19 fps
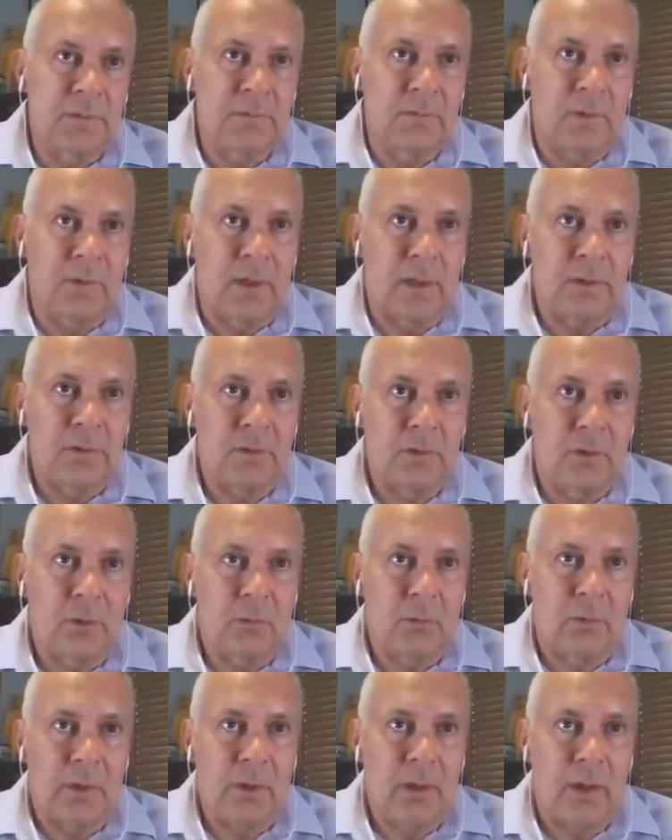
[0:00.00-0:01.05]
Oh, good
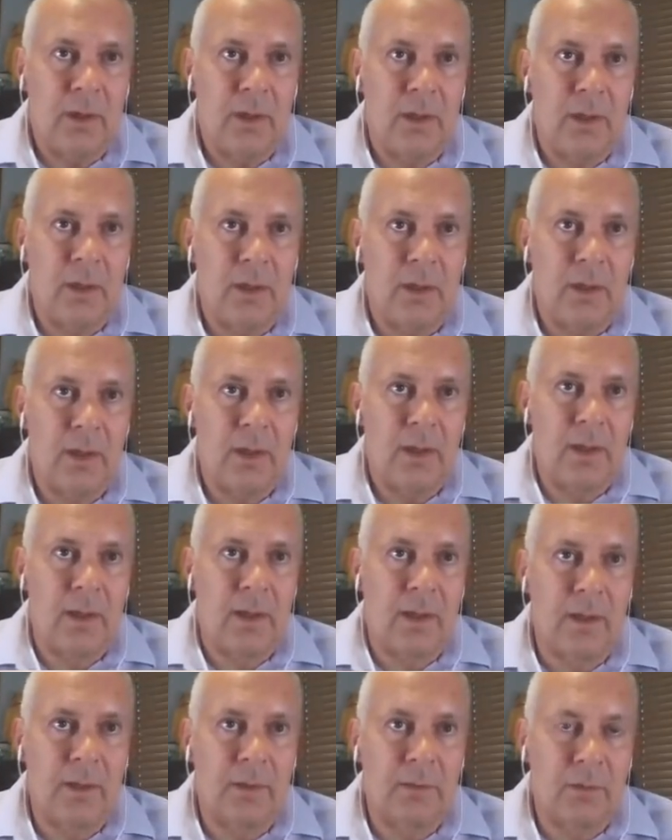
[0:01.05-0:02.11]
one.
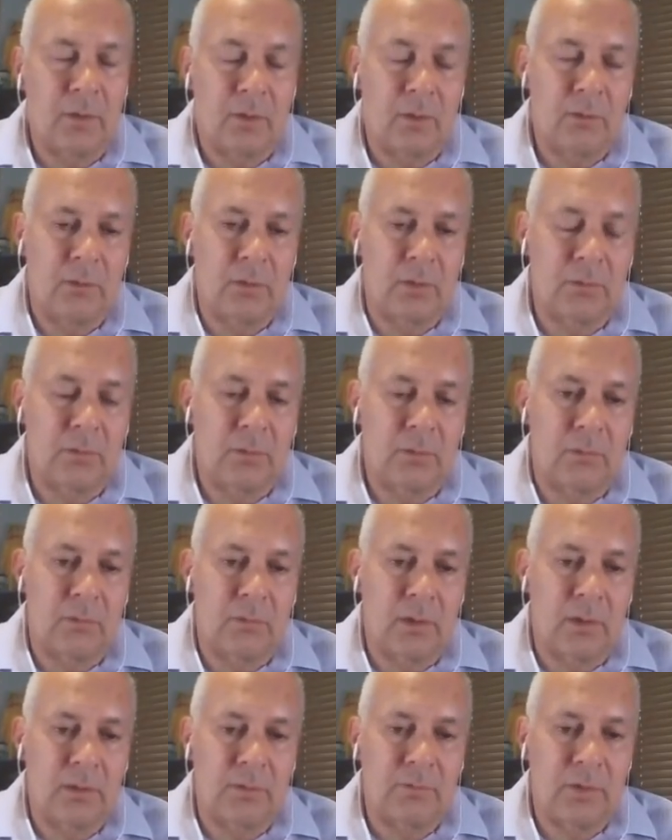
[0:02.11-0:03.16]
We're a
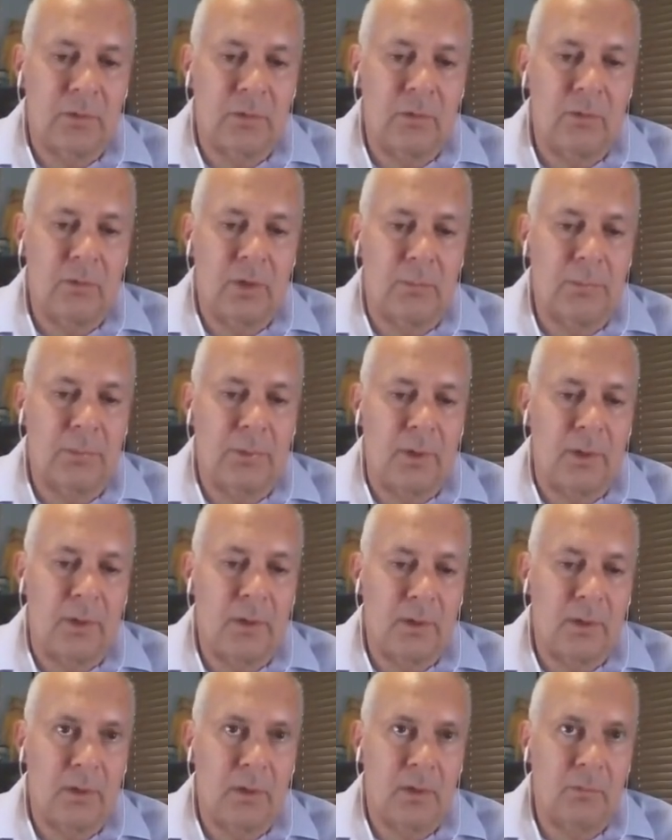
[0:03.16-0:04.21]
relatively new company.
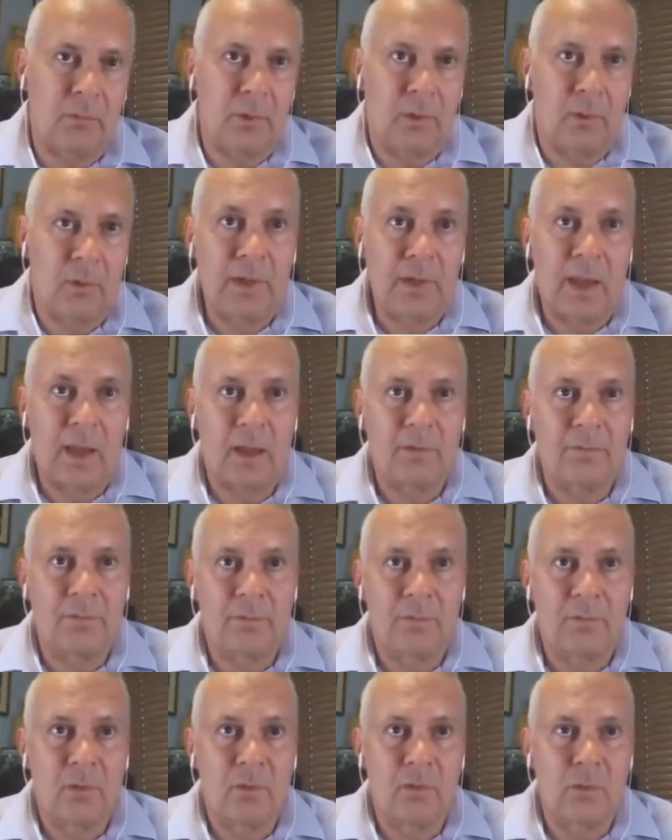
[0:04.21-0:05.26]
We only have
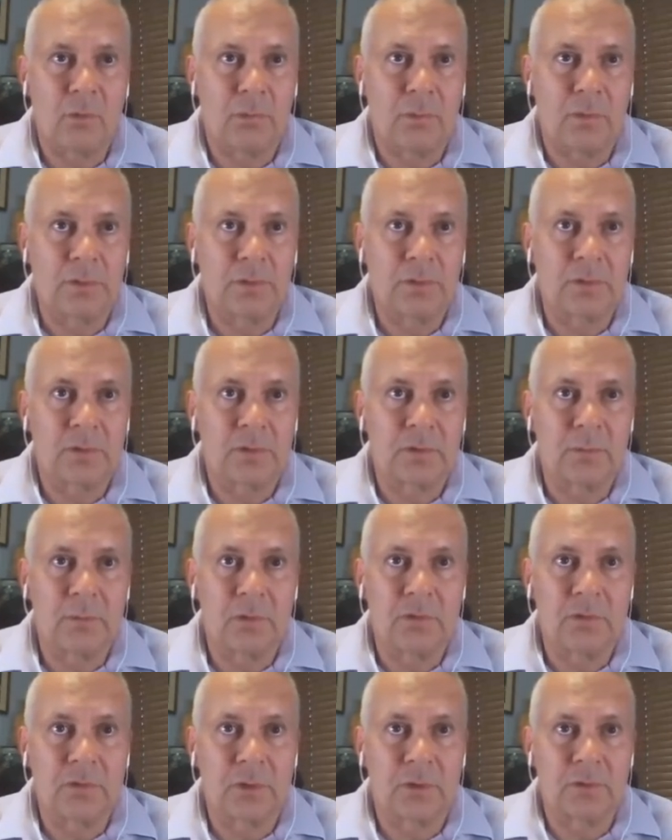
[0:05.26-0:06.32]
52.6
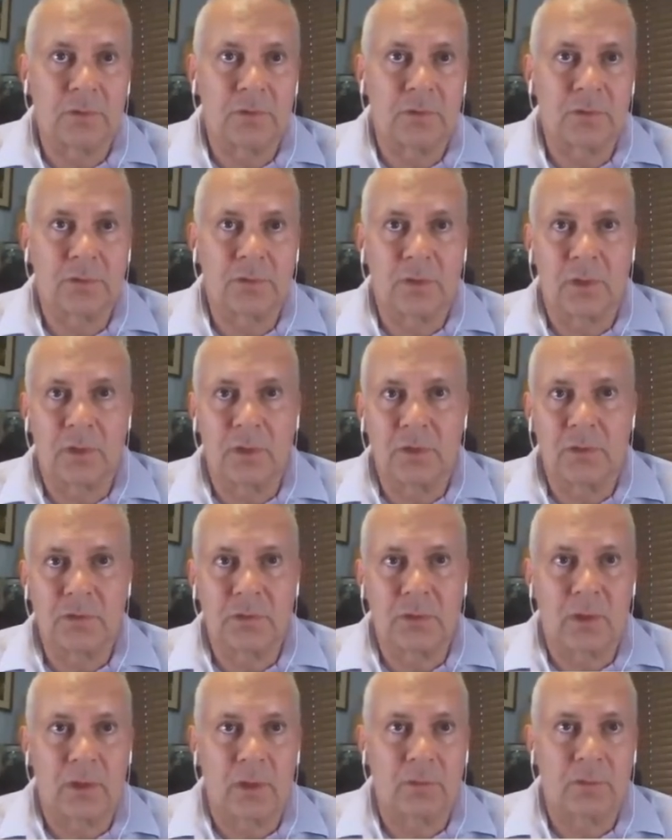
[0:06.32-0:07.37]
million shares
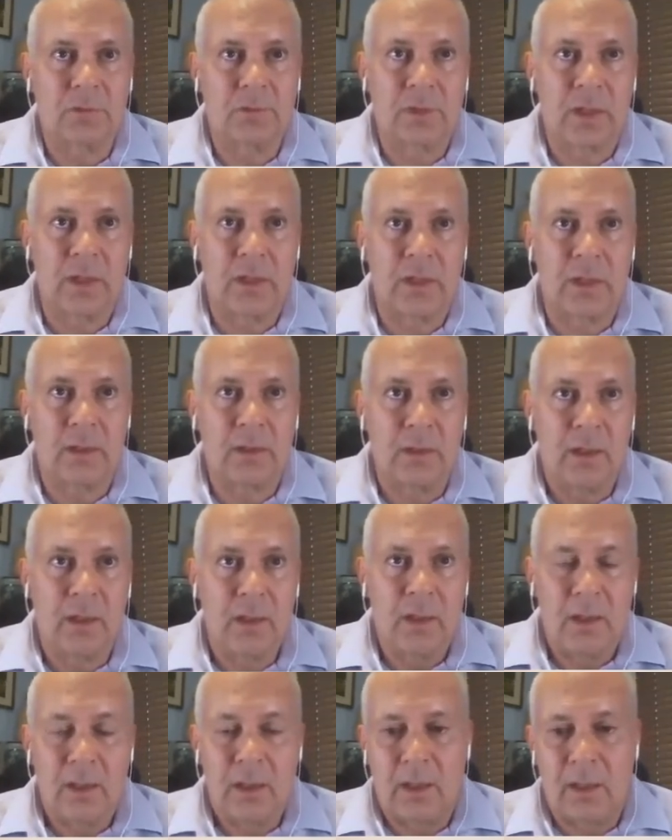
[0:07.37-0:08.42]
issued and outstanding,
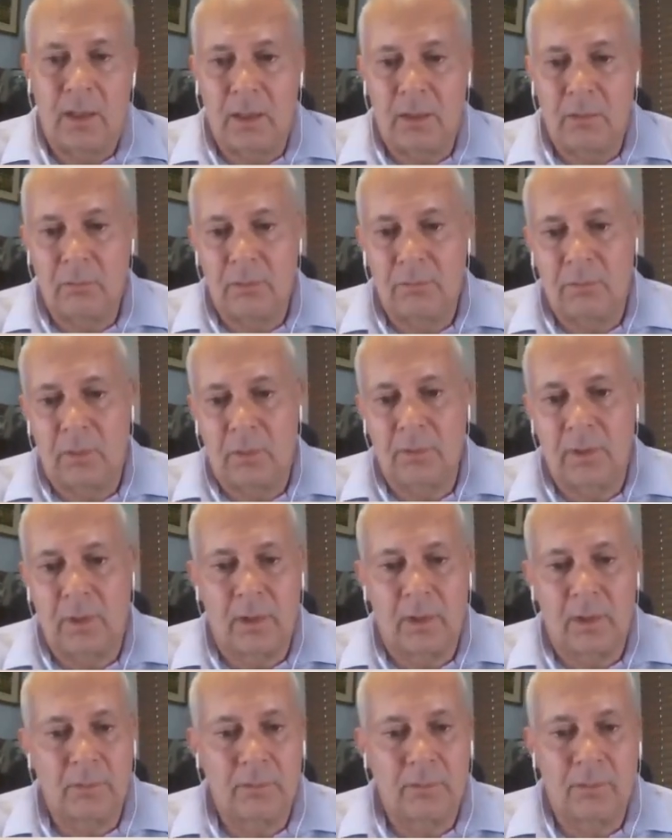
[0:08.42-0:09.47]
and we've already
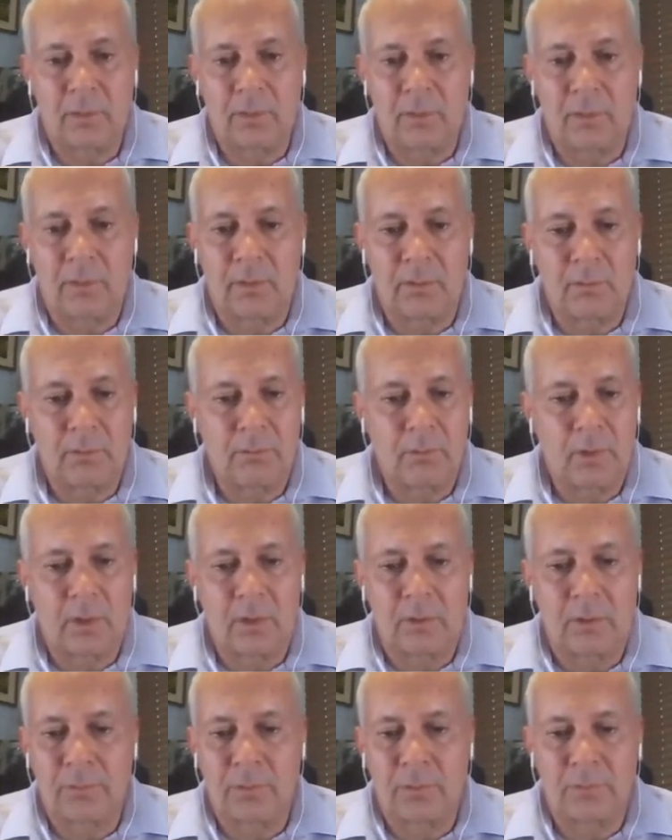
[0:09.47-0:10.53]
got, we've done
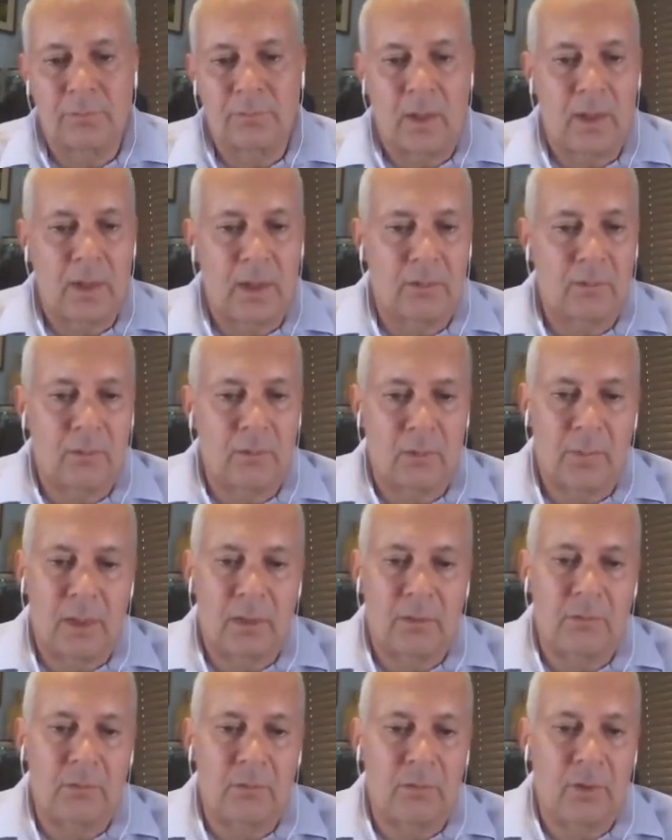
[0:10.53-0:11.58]
our first financing,
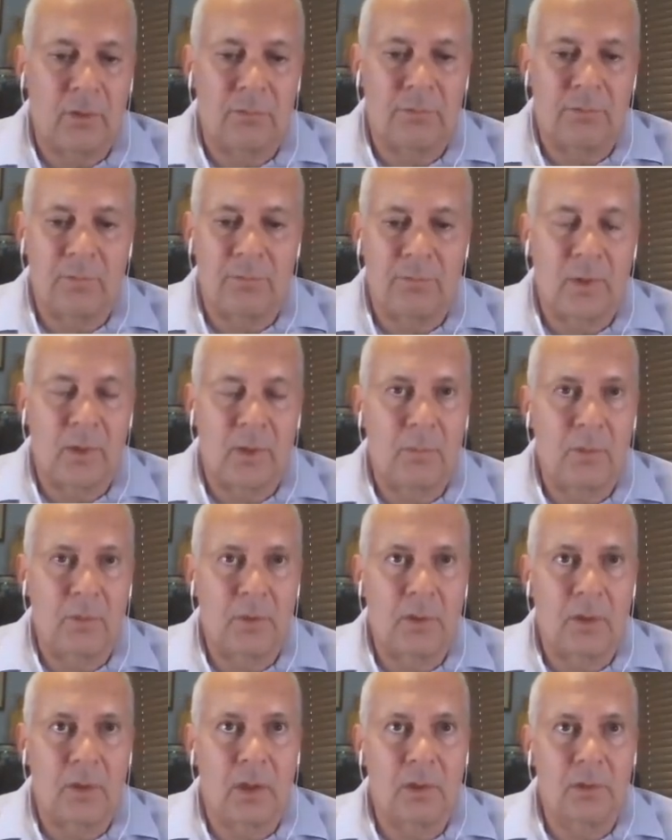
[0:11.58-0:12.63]
managed to raise $15
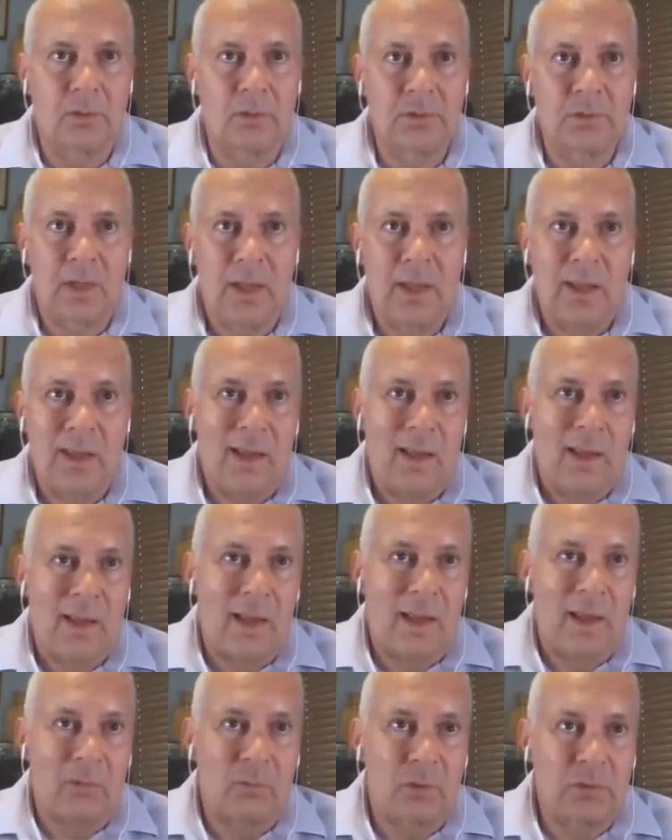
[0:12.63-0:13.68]
million,
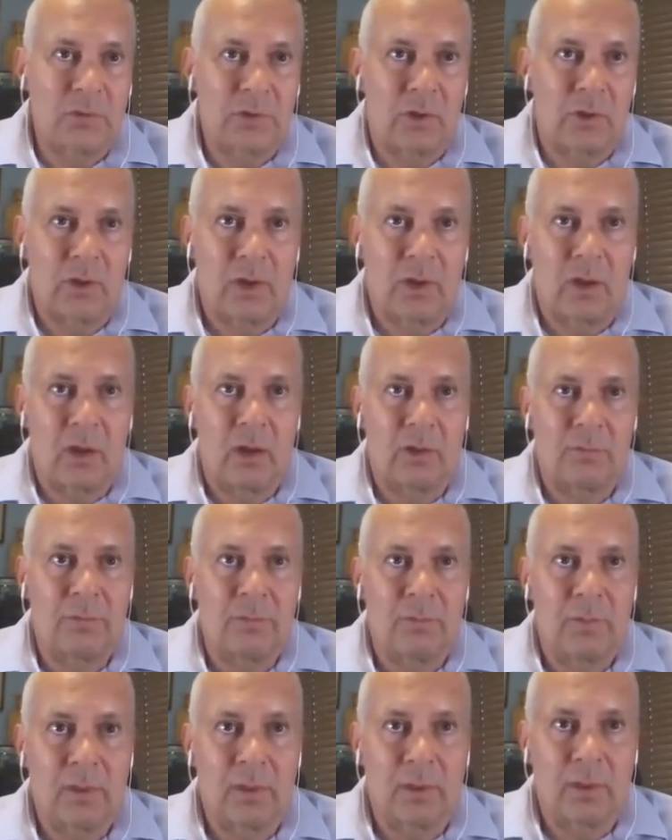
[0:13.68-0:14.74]
and we're starting off
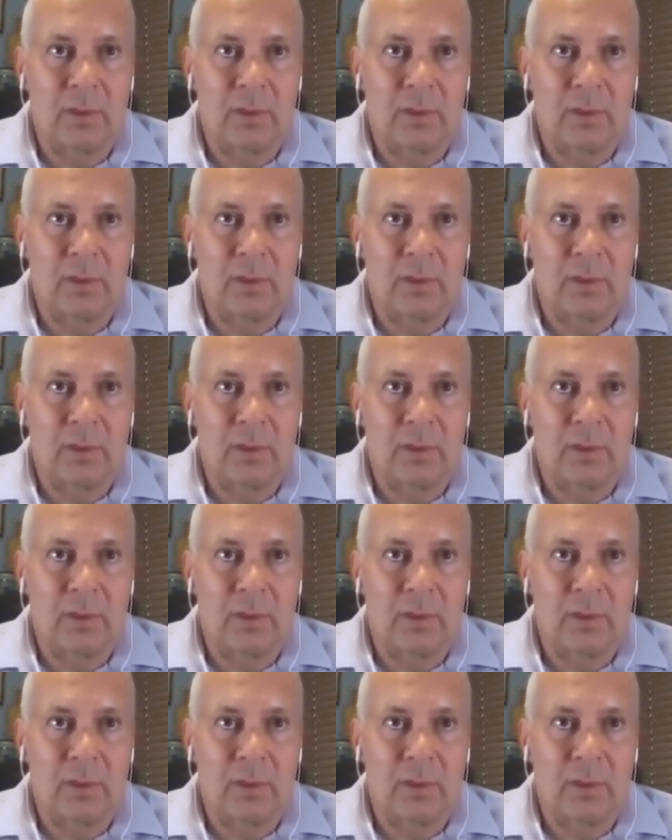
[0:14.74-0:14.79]
with,